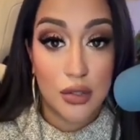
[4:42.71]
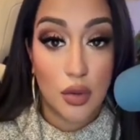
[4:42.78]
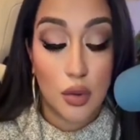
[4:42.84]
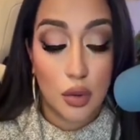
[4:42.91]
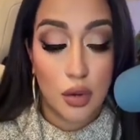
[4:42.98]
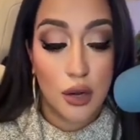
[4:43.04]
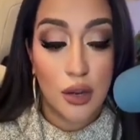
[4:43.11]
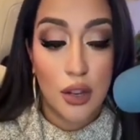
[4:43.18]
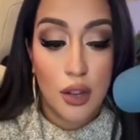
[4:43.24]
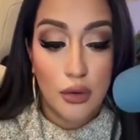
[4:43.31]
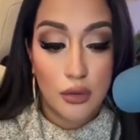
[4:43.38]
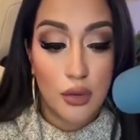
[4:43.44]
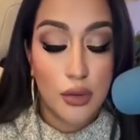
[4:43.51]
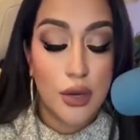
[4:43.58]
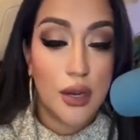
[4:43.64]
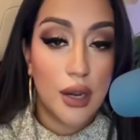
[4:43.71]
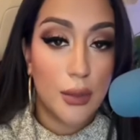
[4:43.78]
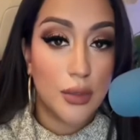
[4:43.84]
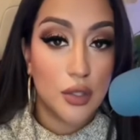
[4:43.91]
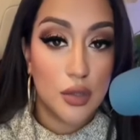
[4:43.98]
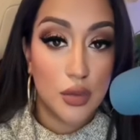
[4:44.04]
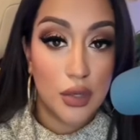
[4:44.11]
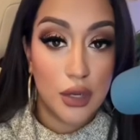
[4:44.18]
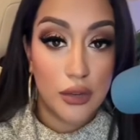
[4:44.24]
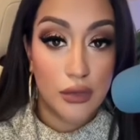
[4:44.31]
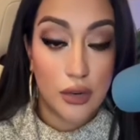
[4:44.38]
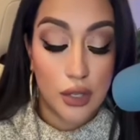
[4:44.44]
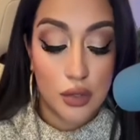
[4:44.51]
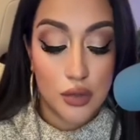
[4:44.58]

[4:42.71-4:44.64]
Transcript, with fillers: or ruin an opportunity for you.